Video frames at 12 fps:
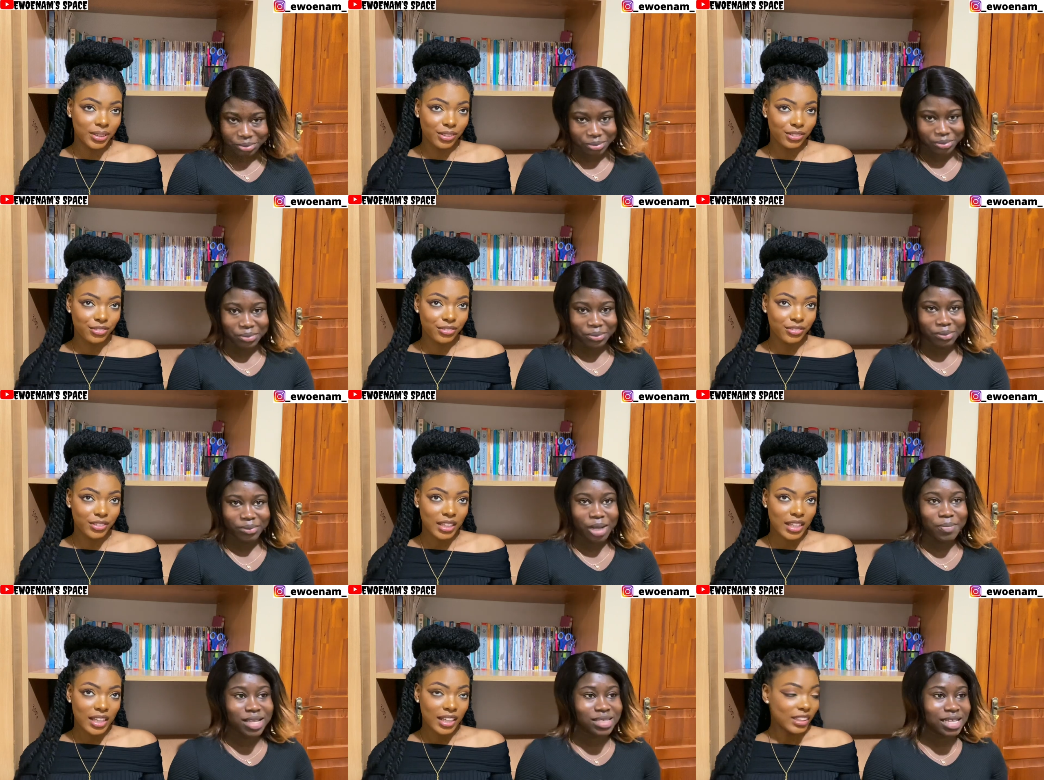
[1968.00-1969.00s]
Speaker 1: of.
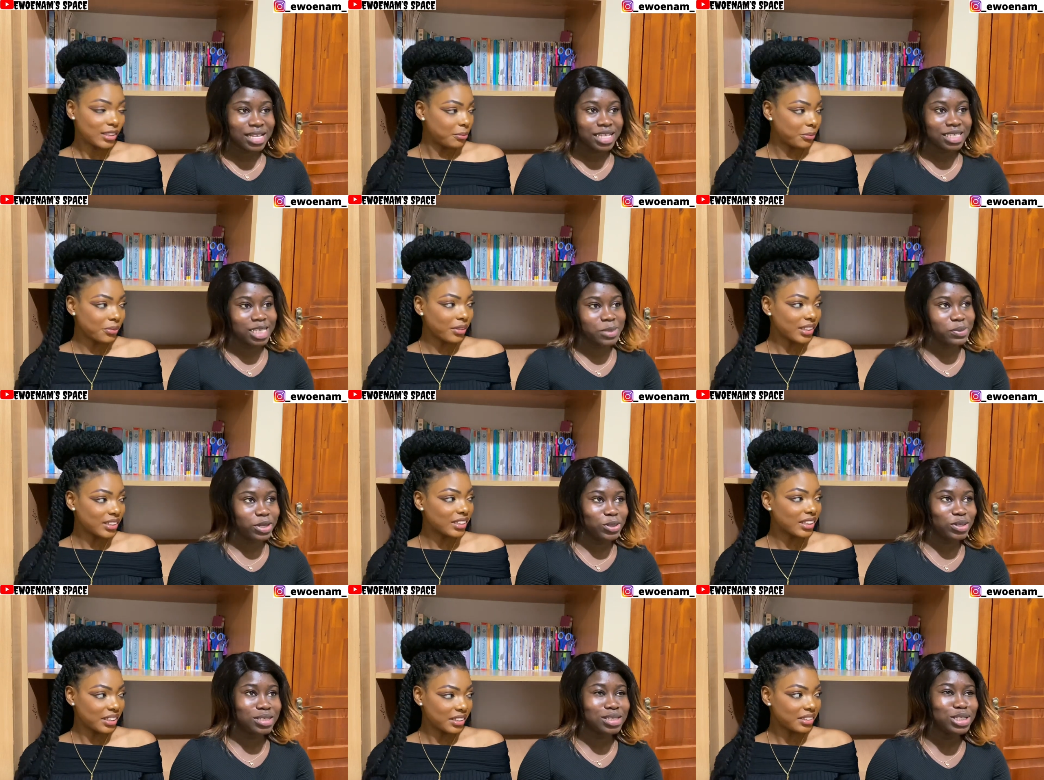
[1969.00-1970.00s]
But it's a nice experience.
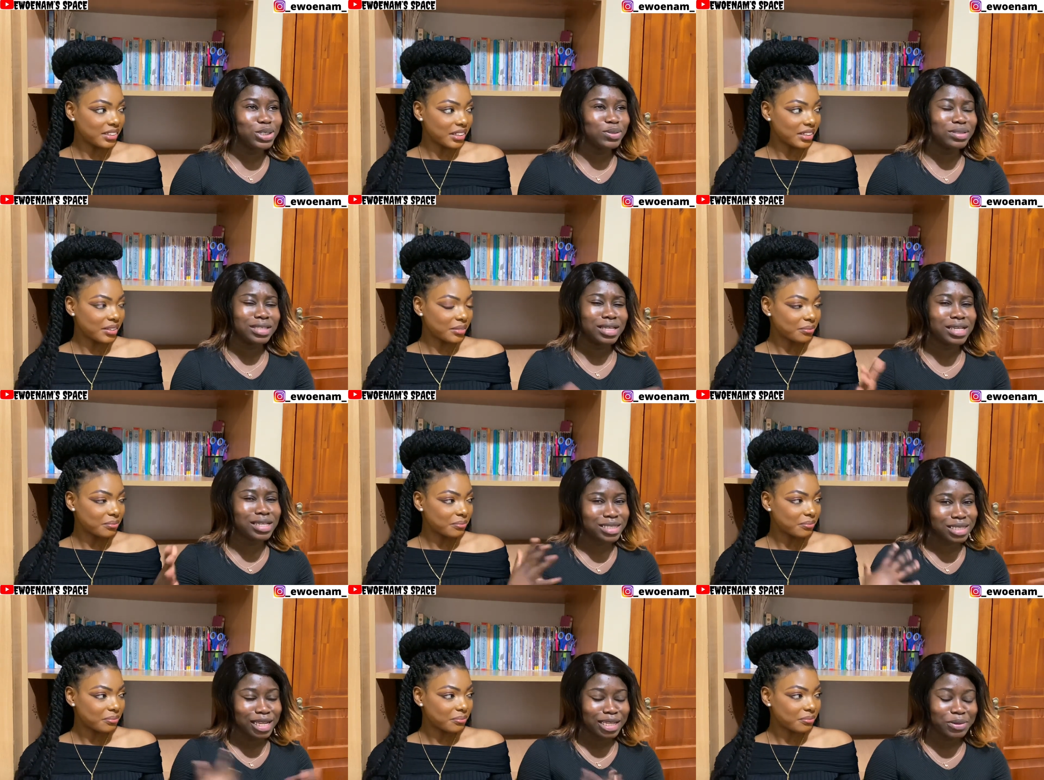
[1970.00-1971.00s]
You see new yeah.
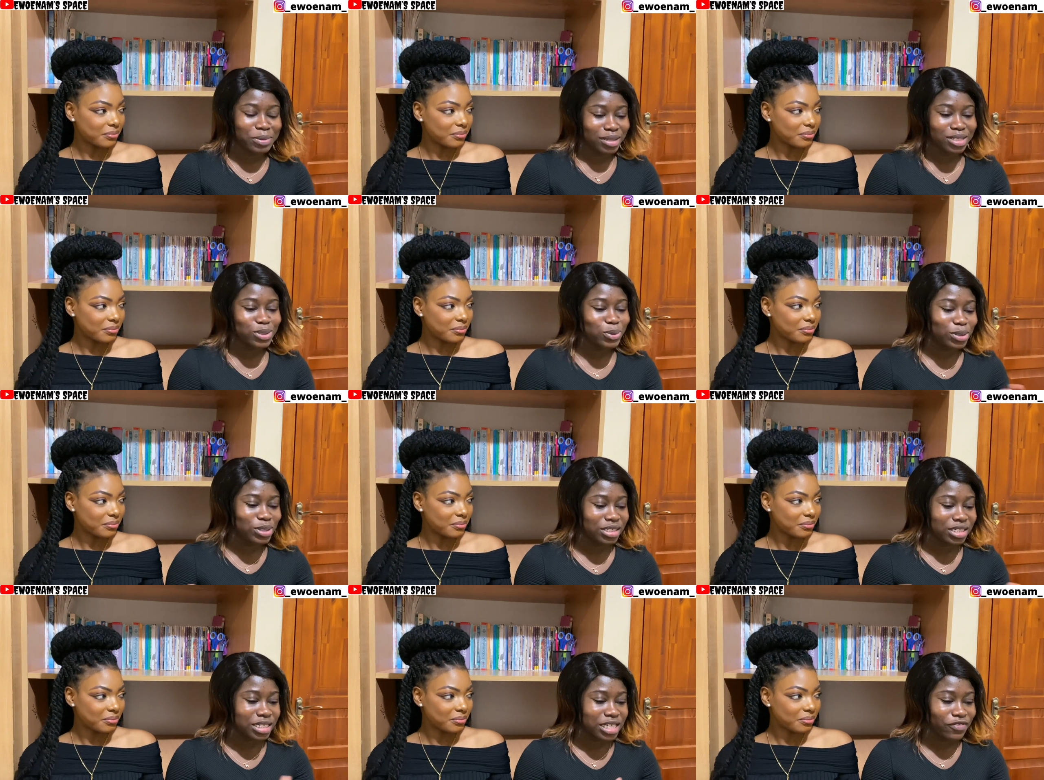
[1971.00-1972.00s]
things. Like it's good to
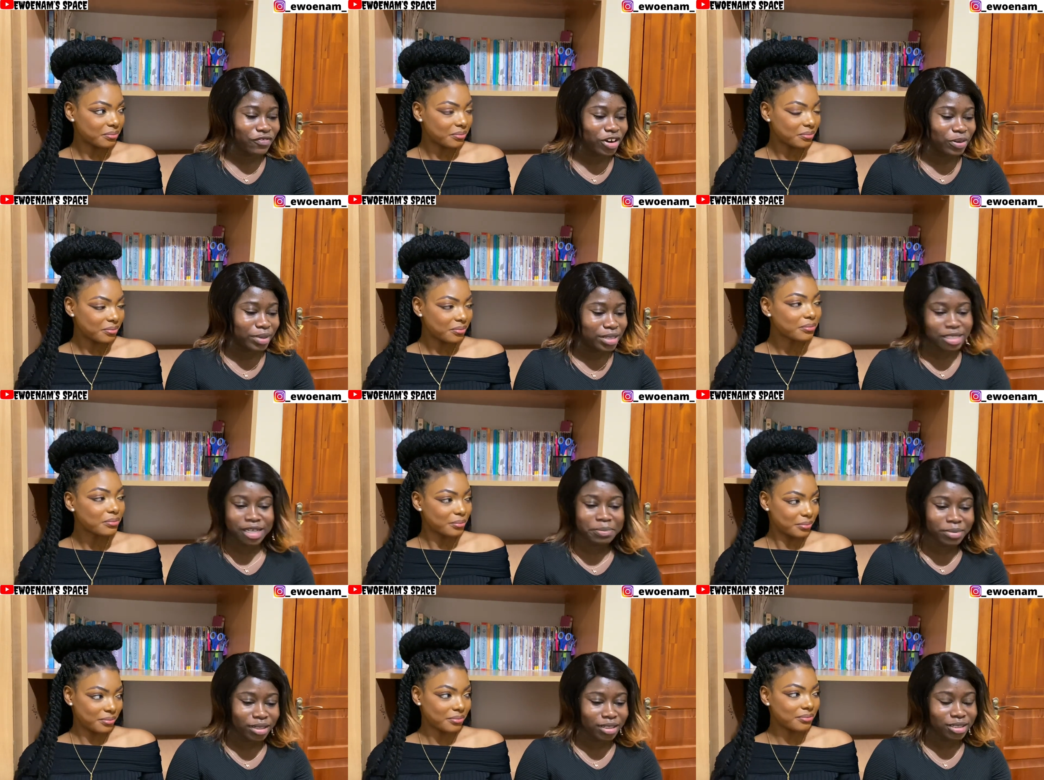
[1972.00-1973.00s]
change environment. I mm
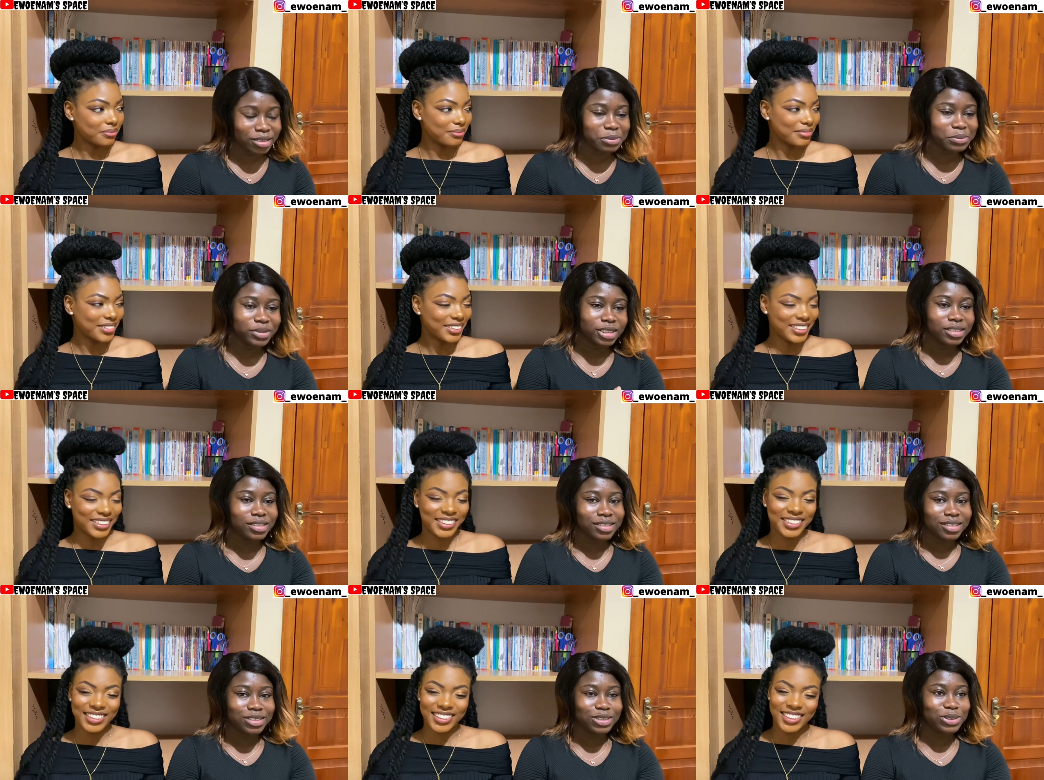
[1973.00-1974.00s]
-hmm. beg
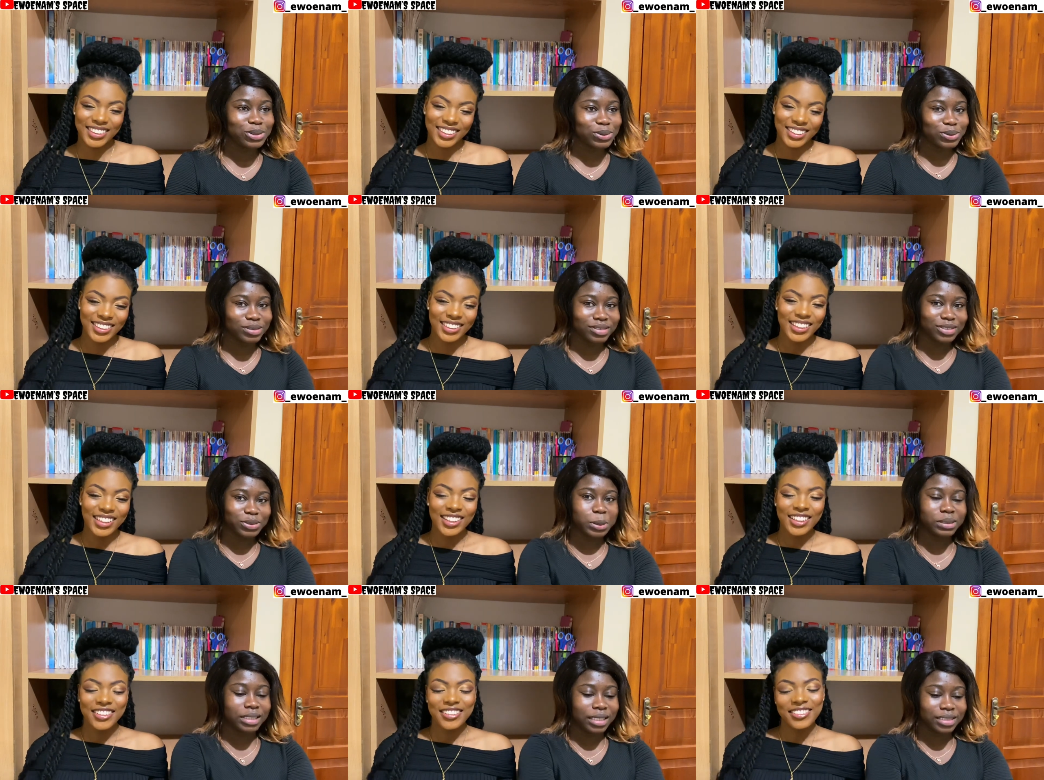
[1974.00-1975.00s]
Speaker 2: it's good it's
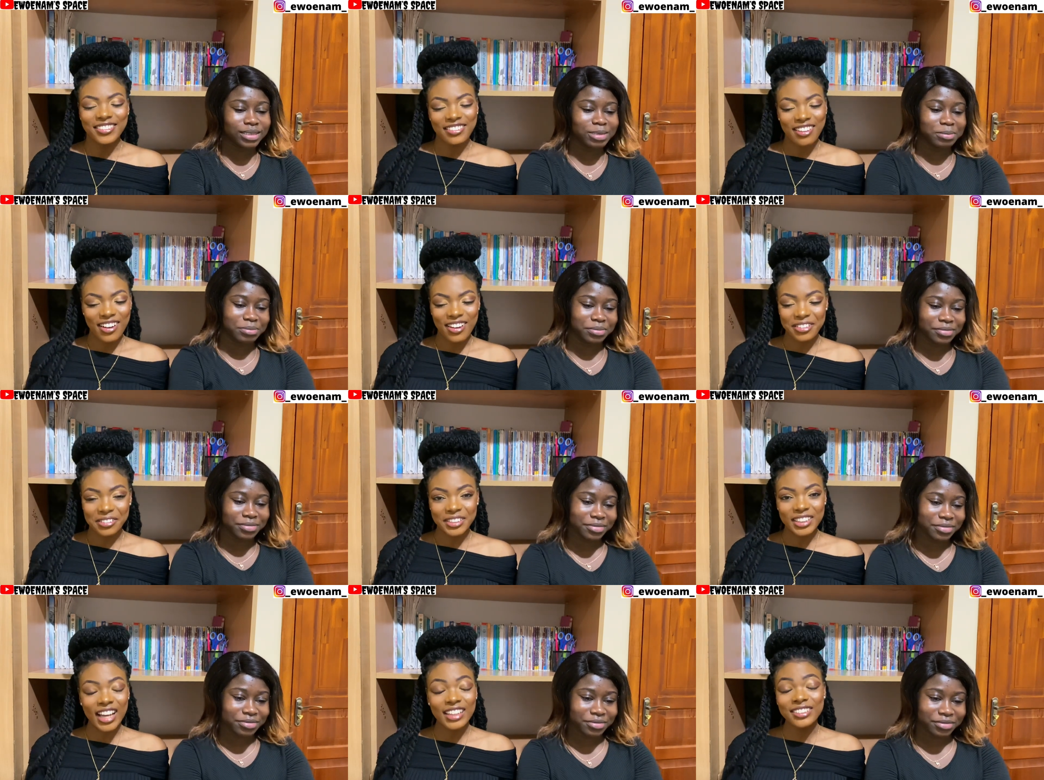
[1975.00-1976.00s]
good guys wow
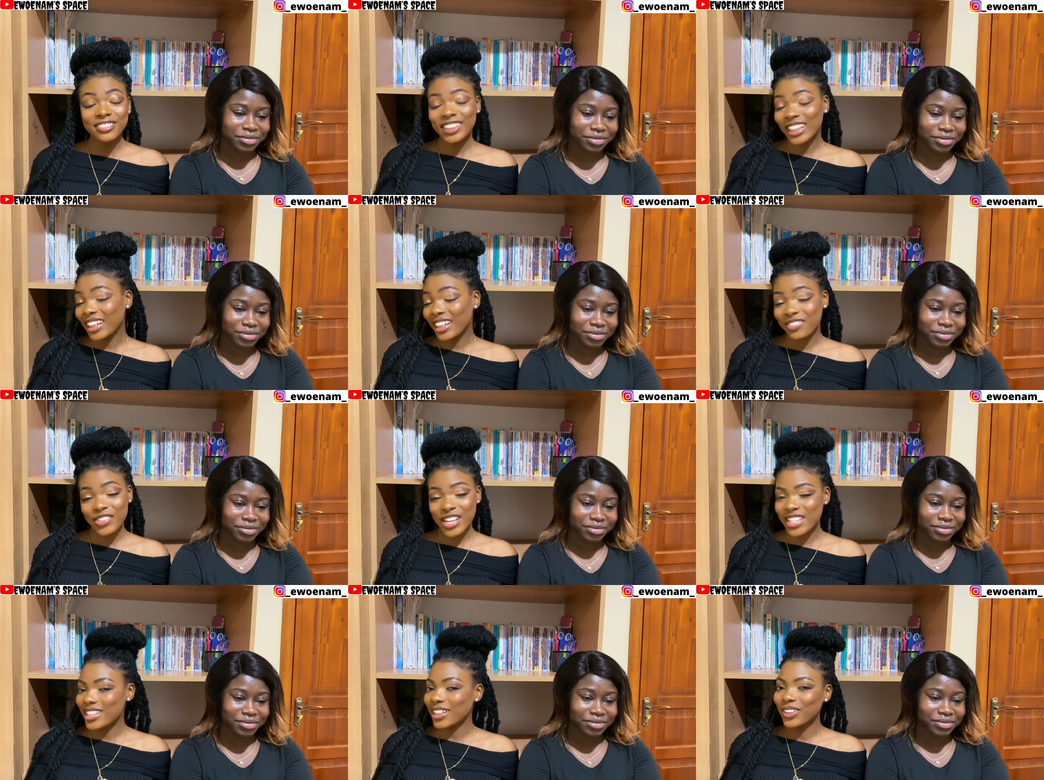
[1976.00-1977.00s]
she has really given
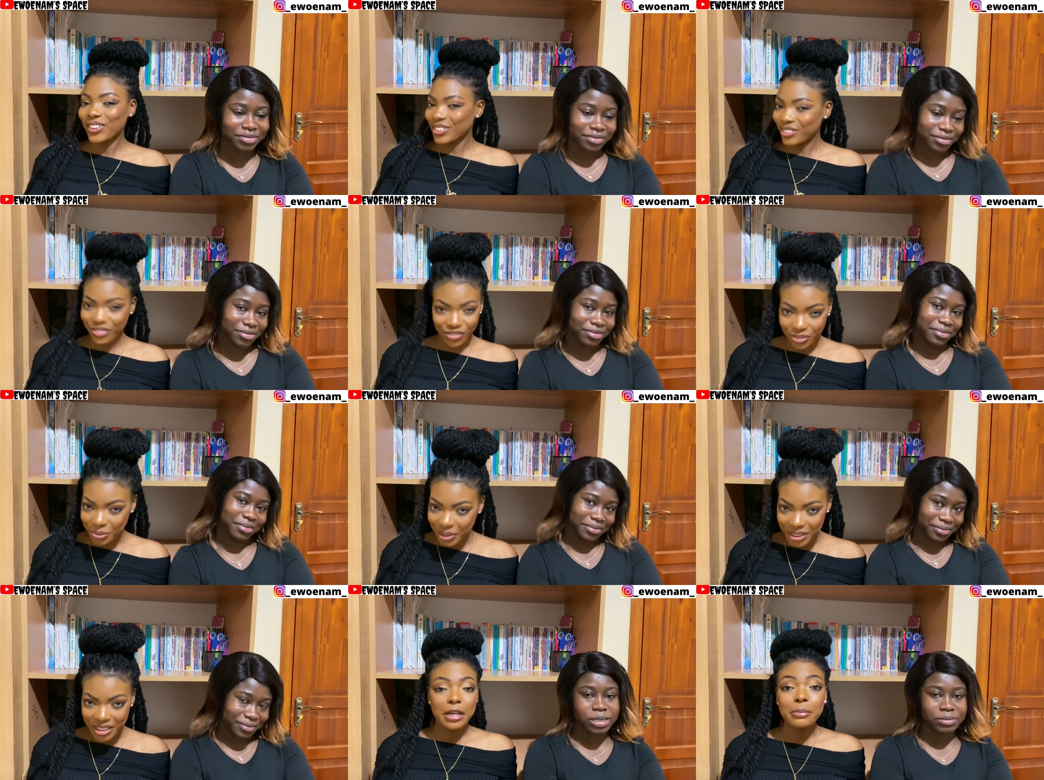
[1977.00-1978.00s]
us a lot of
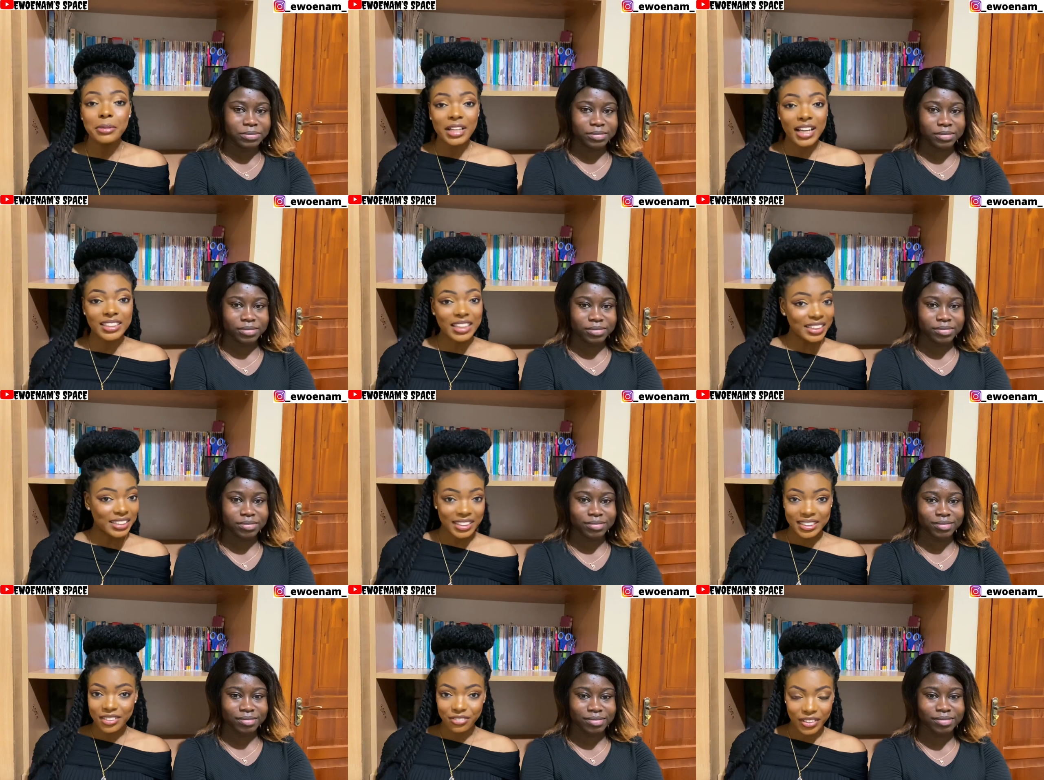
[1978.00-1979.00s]
information i hope you guys can
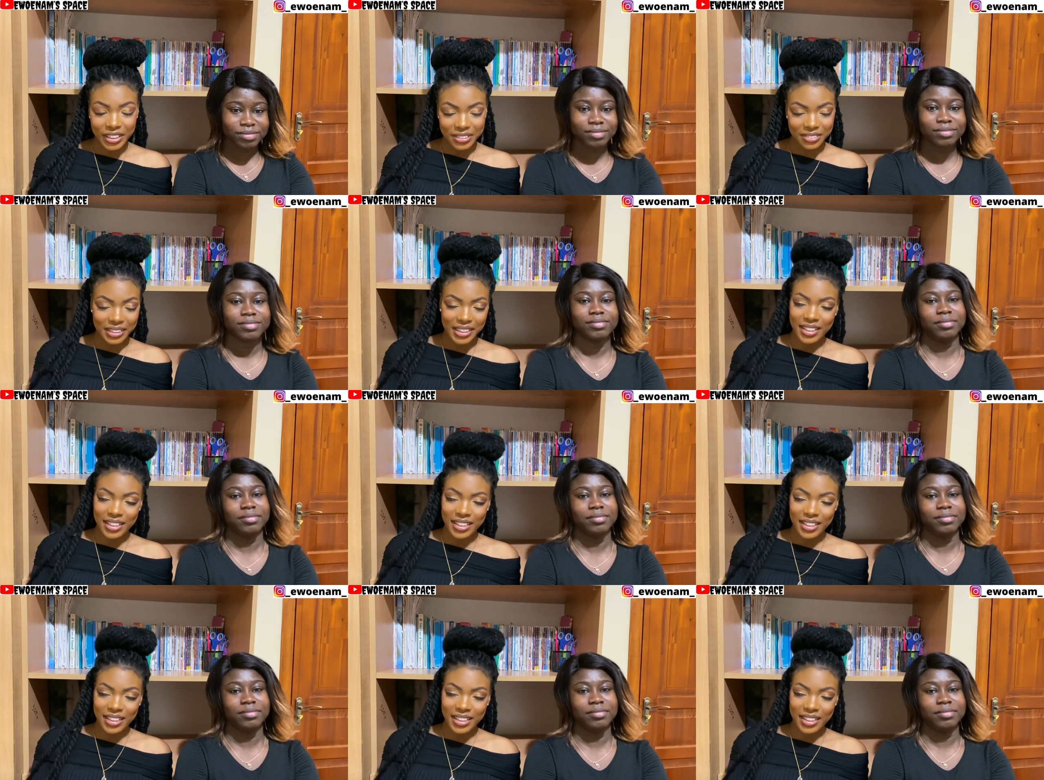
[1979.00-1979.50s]
testify to that